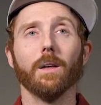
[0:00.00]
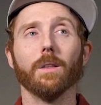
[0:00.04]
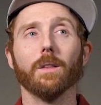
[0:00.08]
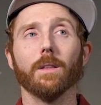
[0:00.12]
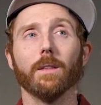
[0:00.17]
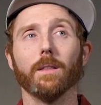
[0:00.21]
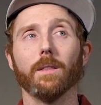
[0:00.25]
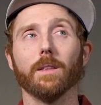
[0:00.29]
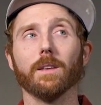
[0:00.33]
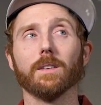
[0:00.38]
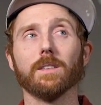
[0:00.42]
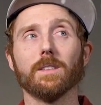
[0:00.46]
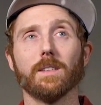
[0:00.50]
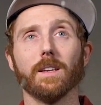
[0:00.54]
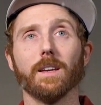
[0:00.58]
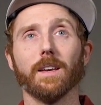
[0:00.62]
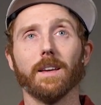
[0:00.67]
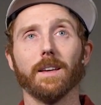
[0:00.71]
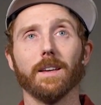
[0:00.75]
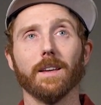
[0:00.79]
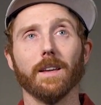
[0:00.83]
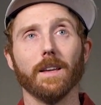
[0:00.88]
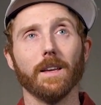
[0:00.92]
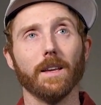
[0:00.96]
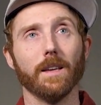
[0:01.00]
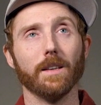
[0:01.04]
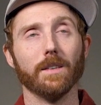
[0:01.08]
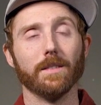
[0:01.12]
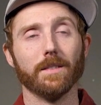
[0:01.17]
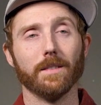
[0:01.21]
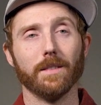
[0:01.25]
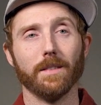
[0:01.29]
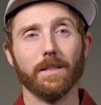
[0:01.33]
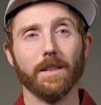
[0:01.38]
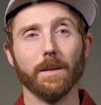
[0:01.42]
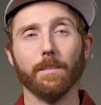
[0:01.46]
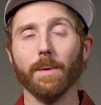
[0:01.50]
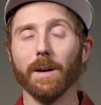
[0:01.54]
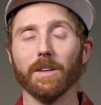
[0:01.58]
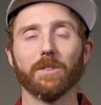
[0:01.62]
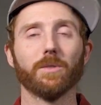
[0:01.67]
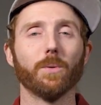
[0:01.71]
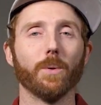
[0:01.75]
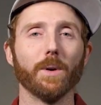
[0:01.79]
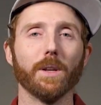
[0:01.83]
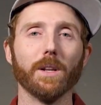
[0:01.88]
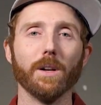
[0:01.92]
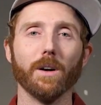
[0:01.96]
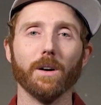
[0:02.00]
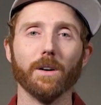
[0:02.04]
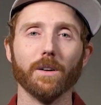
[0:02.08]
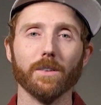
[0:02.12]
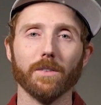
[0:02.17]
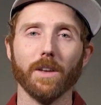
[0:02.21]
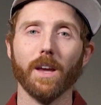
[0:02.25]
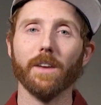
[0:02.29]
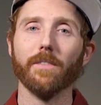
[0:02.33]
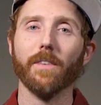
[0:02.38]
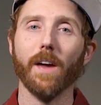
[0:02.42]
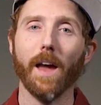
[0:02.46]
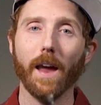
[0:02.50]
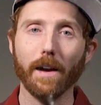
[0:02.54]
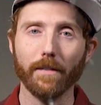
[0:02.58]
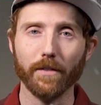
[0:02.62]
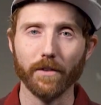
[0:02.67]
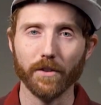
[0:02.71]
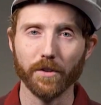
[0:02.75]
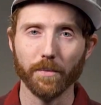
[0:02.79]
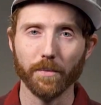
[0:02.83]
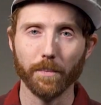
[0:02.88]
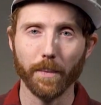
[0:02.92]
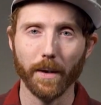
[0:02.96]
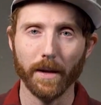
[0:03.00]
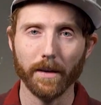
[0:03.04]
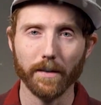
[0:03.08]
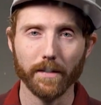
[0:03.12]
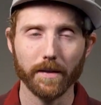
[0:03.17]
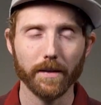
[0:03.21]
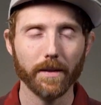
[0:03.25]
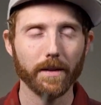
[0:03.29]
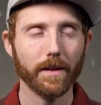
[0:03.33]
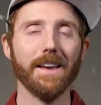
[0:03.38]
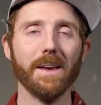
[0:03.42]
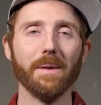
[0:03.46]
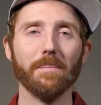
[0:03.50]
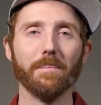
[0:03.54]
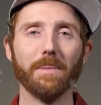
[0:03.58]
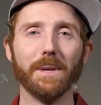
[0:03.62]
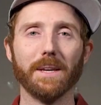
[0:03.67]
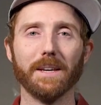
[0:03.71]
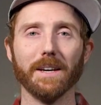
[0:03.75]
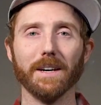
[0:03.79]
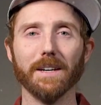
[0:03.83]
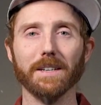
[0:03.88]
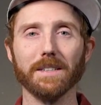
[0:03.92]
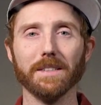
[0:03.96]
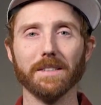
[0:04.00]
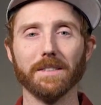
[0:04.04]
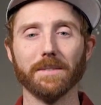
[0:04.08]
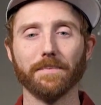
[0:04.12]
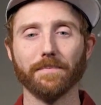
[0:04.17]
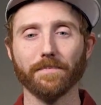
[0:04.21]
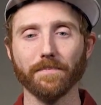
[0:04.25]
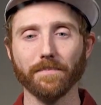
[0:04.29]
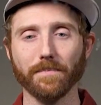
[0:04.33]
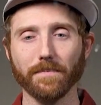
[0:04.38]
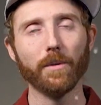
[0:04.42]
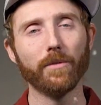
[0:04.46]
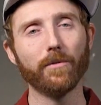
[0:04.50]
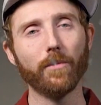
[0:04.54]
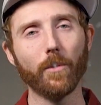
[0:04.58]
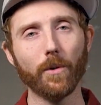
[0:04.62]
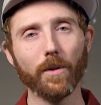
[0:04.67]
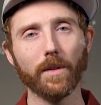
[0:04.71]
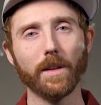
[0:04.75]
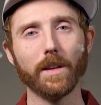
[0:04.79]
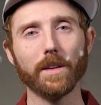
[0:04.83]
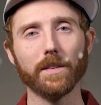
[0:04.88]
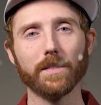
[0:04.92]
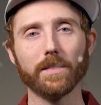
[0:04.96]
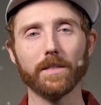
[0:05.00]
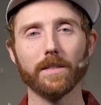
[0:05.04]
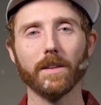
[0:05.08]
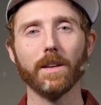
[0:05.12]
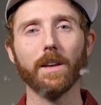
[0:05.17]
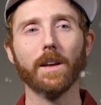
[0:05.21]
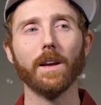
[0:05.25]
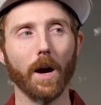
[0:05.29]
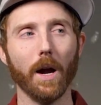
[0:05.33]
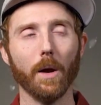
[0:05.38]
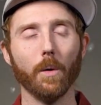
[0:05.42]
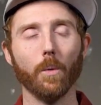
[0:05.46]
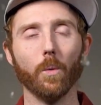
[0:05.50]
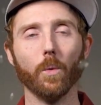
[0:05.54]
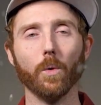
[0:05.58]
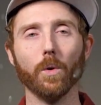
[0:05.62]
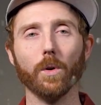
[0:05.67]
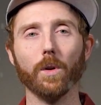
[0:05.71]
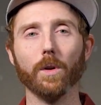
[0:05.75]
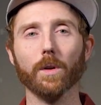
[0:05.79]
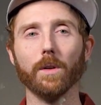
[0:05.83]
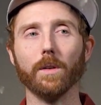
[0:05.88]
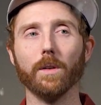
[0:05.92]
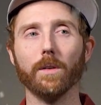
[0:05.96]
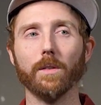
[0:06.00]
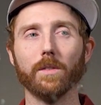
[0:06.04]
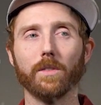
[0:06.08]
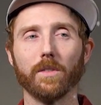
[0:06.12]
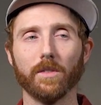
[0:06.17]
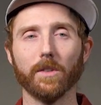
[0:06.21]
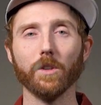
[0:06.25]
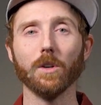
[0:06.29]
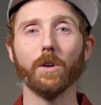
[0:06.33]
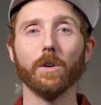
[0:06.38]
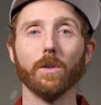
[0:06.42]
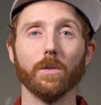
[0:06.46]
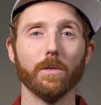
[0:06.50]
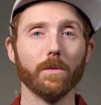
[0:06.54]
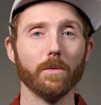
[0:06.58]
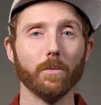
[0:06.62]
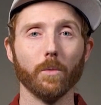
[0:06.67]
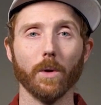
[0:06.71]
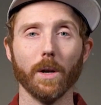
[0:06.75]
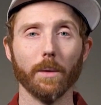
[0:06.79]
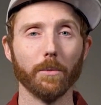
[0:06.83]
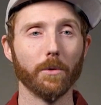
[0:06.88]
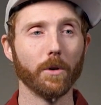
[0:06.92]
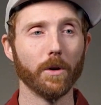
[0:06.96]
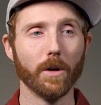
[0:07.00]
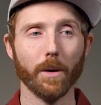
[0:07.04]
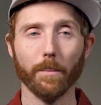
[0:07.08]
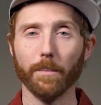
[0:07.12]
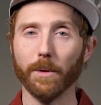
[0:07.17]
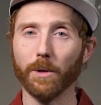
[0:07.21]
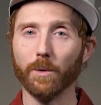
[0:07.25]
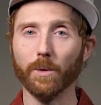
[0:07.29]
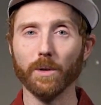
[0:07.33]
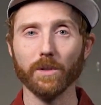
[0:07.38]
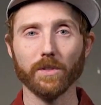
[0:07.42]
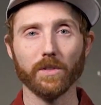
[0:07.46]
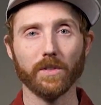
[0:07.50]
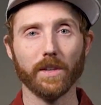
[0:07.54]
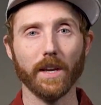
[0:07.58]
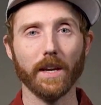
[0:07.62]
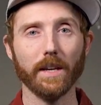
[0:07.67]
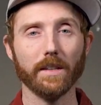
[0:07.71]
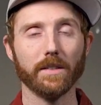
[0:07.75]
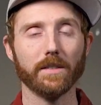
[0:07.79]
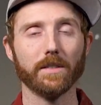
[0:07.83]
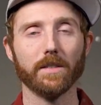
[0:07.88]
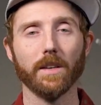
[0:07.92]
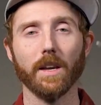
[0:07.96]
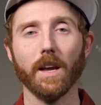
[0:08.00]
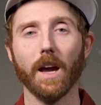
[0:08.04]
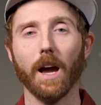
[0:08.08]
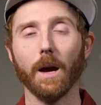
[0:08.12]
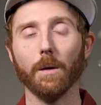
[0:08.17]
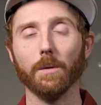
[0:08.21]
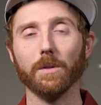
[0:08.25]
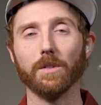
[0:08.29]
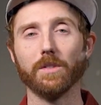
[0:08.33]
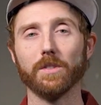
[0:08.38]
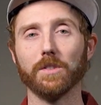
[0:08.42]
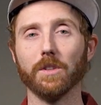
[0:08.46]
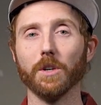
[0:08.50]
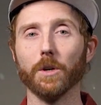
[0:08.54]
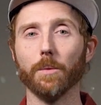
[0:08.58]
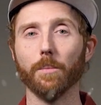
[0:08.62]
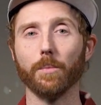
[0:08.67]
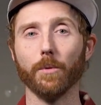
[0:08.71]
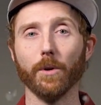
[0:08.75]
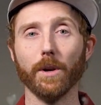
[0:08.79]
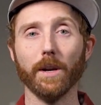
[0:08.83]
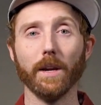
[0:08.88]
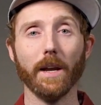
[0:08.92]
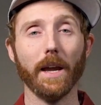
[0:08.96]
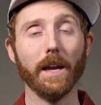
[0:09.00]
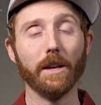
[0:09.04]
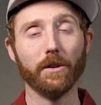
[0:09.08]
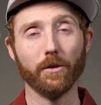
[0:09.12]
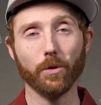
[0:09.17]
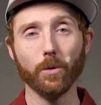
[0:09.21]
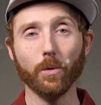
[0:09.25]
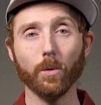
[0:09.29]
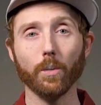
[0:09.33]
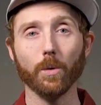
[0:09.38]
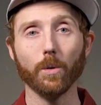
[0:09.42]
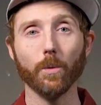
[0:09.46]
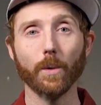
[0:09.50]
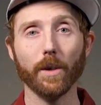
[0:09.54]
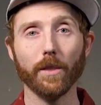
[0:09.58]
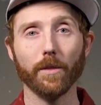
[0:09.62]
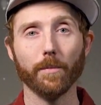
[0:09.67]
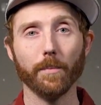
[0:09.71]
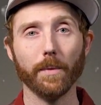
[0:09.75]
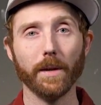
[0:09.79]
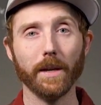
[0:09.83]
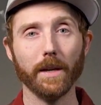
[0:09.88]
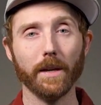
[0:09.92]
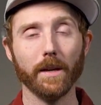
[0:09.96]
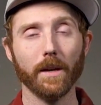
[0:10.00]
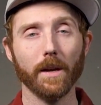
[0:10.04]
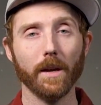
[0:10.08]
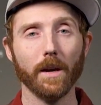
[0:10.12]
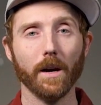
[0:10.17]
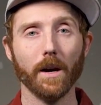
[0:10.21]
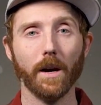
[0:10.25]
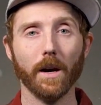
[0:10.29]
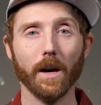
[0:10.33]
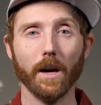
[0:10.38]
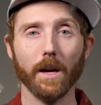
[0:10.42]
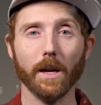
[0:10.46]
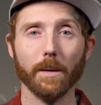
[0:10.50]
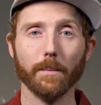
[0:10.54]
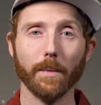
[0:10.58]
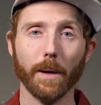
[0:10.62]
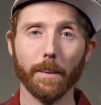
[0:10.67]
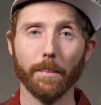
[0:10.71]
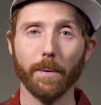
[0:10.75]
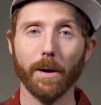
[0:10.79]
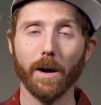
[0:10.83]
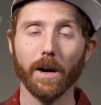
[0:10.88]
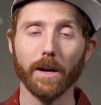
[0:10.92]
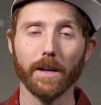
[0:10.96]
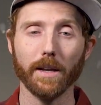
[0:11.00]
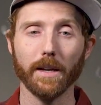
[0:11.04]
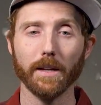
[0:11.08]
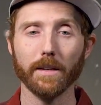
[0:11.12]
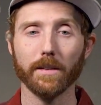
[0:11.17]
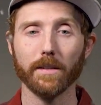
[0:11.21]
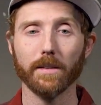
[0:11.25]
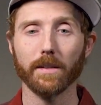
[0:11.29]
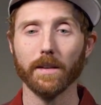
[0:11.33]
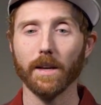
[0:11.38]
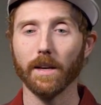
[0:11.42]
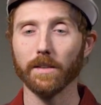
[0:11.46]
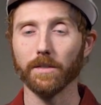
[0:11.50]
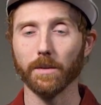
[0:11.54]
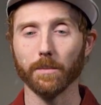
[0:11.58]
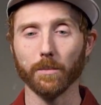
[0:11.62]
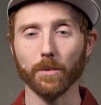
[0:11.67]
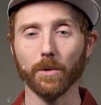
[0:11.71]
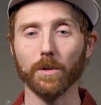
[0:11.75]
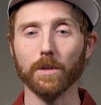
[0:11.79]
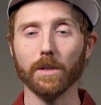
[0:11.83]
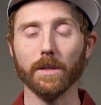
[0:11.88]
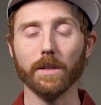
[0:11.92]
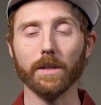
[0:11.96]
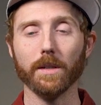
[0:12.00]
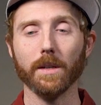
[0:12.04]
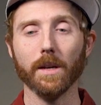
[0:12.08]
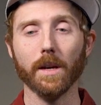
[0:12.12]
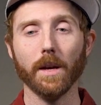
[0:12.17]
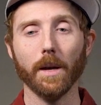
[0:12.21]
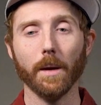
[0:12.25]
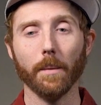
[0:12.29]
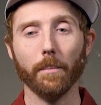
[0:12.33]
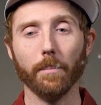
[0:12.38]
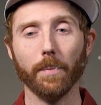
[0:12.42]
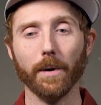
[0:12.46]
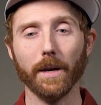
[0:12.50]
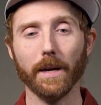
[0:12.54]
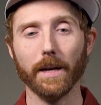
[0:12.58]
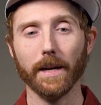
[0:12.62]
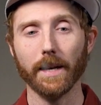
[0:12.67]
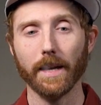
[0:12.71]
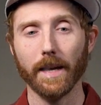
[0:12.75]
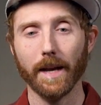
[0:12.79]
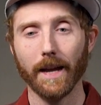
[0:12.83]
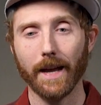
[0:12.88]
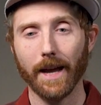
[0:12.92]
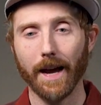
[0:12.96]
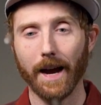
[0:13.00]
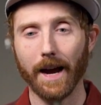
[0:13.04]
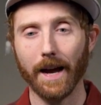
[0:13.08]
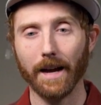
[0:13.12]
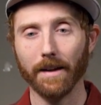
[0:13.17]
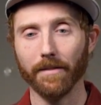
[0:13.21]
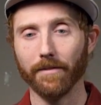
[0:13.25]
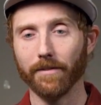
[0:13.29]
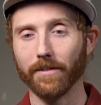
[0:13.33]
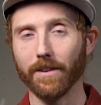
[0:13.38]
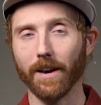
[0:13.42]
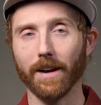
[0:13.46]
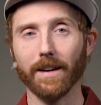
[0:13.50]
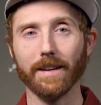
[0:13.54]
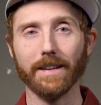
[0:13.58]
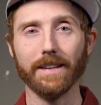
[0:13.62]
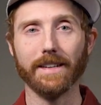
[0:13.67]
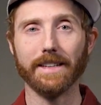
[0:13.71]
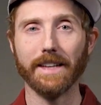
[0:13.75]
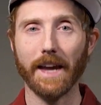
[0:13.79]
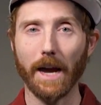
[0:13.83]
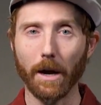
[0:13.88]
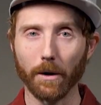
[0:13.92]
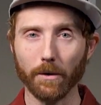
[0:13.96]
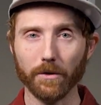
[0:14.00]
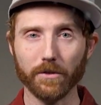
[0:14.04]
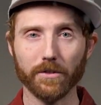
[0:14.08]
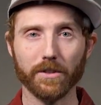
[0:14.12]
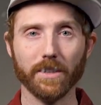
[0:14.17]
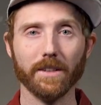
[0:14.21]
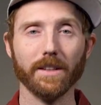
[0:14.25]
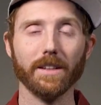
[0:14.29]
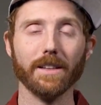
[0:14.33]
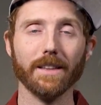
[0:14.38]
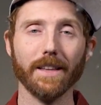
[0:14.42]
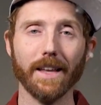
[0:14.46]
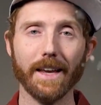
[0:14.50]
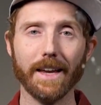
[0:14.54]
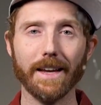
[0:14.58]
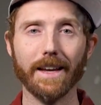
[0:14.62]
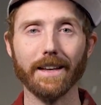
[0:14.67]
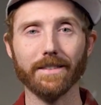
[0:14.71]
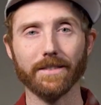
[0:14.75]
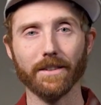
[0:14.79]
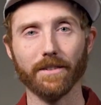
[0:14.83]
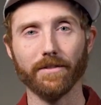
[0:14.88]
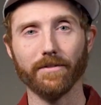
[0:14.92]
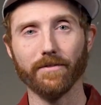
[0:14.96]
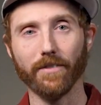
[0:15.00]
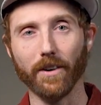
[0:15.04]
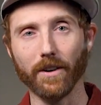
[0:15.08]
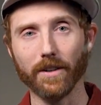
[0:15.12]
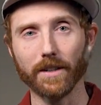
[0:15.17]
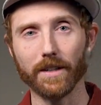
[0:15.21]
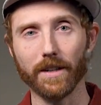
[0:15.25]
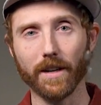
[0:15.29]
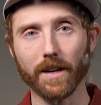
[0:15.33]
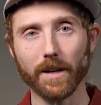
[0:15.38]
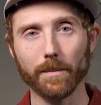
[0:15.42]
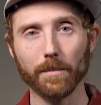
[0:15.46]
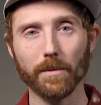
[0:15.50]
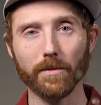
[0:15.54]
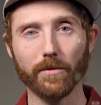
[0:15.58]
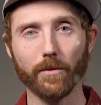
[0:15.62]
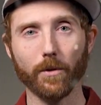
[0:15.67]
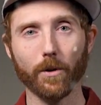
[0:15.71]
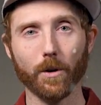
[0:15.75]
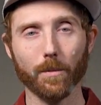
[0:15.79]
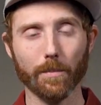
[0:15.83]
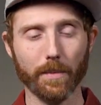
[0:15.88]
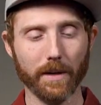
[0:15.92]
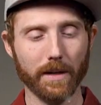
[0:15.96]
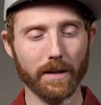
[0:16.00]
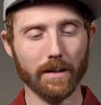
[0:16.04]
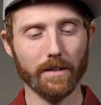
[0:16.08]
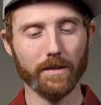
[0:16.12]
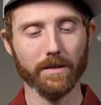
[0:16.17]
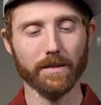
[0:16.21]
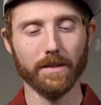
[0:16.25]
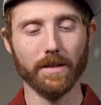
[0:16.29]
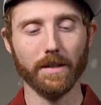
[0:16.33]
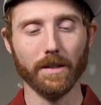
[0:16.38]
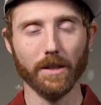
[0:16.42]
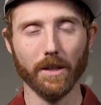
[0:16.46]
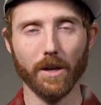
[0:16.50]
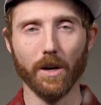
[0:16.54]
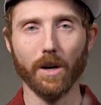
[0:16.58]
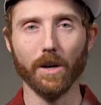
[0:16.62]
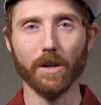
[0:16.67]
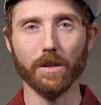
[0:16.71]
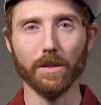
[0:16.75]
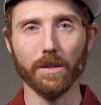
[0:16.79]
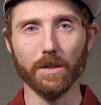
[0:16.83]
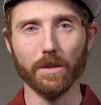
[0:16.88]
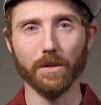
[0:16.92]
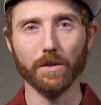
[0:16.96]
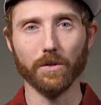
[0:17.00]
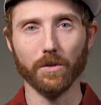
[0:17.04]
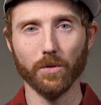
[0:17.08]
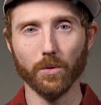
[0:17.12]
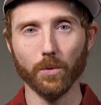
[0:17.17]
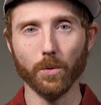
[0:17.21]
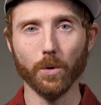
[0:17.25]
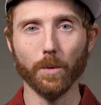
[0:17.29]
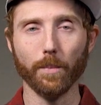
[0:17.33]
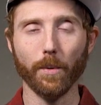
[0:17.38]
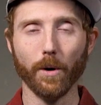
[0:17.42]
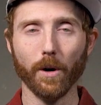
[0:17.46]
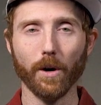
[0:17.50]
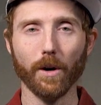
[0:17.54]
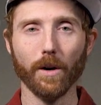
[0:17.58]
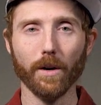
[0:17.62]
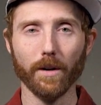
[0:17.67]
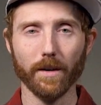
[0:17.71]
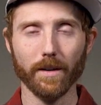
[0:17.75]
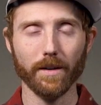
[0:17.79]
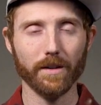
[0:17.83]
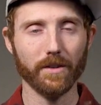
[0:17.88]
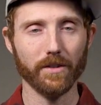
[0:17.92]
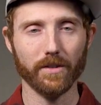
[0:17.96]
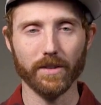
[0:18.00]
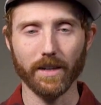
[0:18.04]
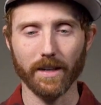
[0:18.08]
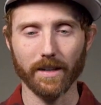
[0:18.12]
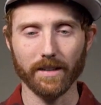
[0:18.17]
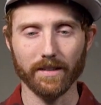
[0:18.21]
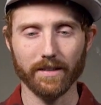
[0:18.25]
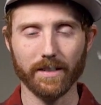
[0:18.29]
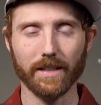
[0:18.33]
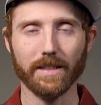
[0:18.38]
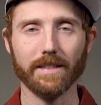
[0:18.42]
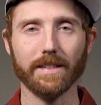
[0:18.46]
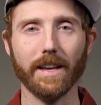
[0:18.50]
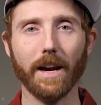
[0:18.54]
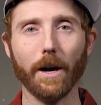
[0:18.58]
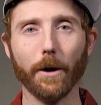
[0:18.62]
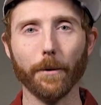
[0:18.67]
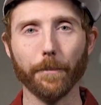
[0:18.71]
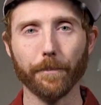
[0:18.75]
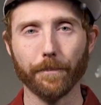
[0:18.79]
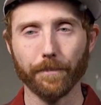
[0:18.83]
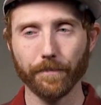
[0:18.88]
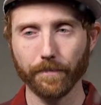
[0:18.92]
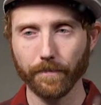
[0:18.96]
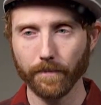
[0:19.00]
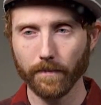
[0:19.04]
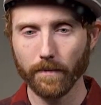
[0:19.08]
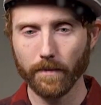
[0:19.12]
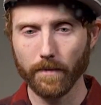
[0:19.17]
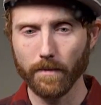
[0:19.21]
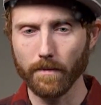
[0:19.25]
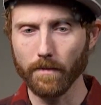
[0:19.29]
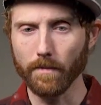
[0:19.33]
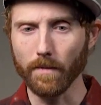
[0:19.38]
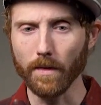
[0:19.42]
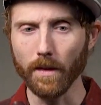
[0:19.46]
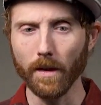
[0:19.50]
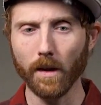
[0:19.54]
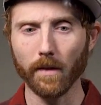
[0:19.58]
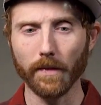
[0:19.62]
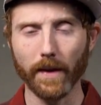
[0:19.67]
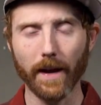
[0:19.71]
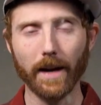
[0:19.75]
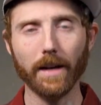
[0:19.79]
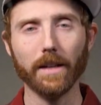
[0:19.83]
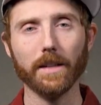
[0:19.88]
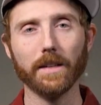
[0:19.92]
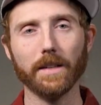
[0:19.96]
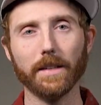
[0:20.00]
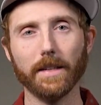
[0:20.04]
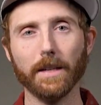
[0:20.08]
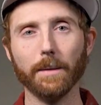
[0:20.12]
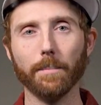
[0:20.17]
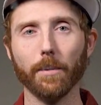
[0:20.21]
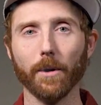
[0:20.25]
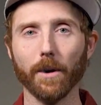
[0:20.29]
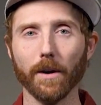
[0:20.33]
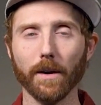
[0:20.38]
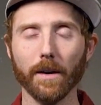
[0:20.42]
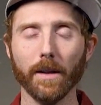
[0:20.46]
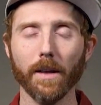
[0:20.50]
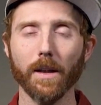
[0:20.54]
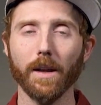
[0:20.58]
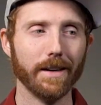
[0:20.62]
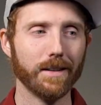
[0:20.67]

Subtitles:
This thing is the best $20 I've ever spent, because before this, I would still, when I'm going on big wheel skates, I would still bring a tool with me in my pocket as I'm rolling, but I've gotten gouged in the leg as I've fallen on it before because the long little tool part just kind of sticks out, the Allen key part.